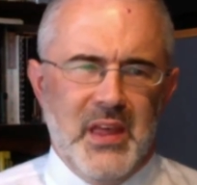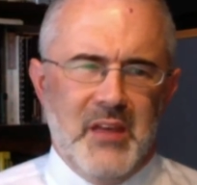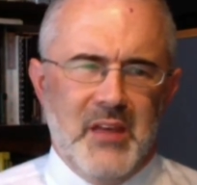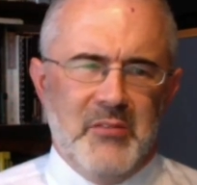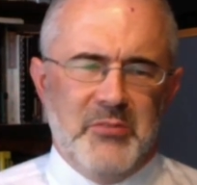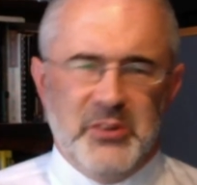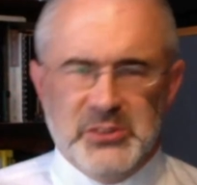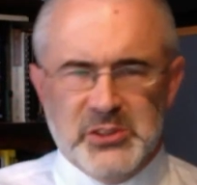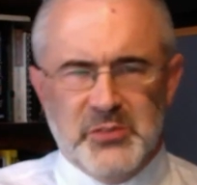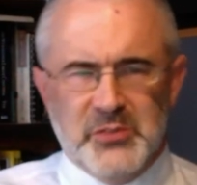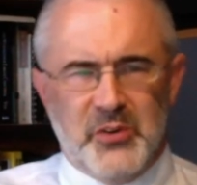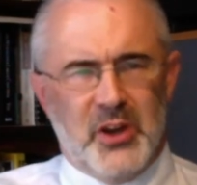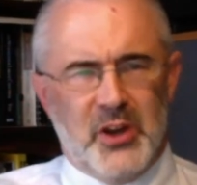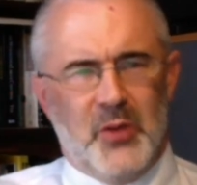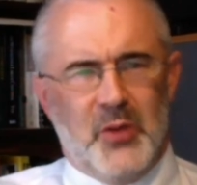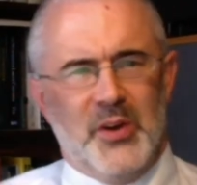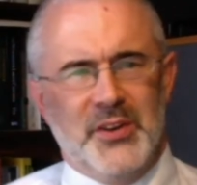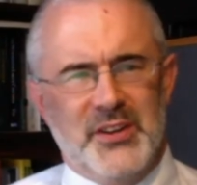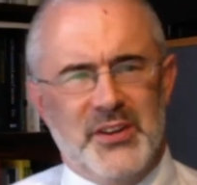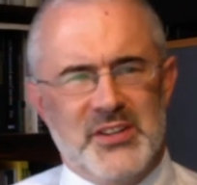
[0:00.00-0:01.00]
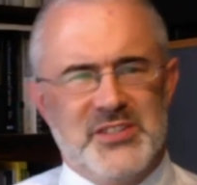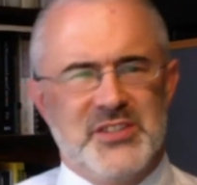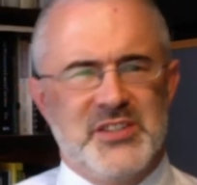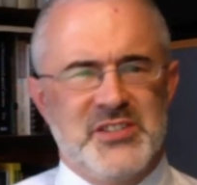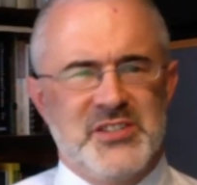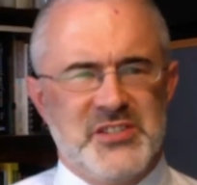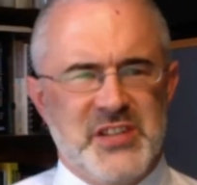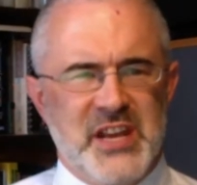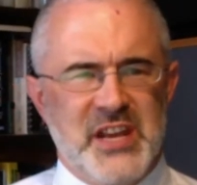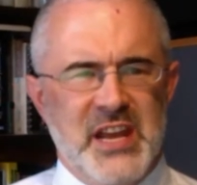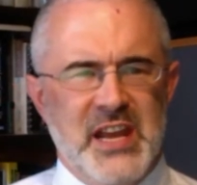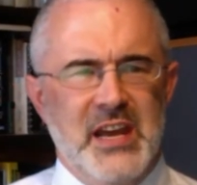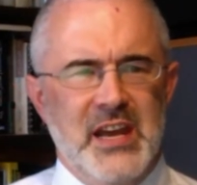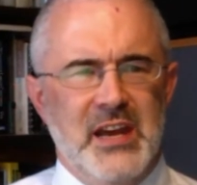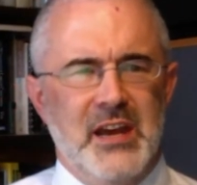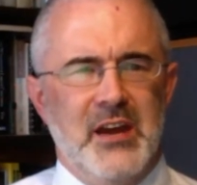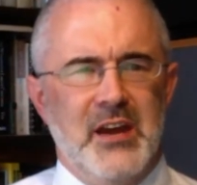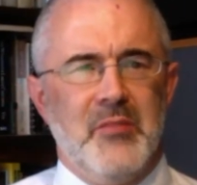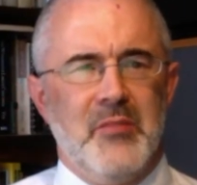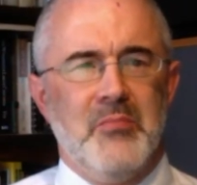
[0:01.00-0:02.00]
First of all, I want us to see
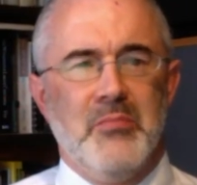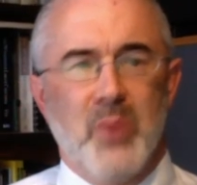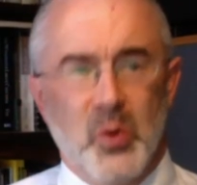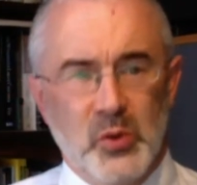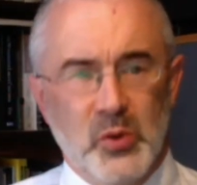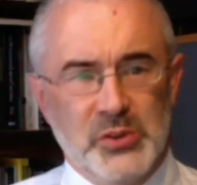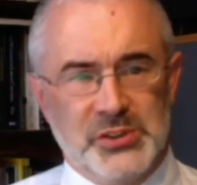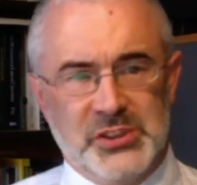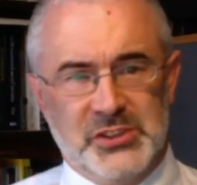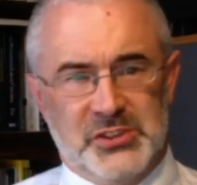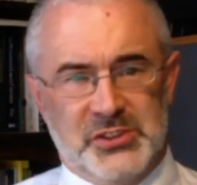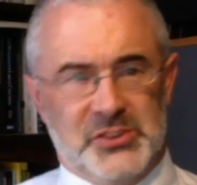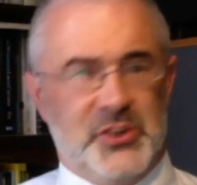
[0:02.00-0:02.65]
Moses'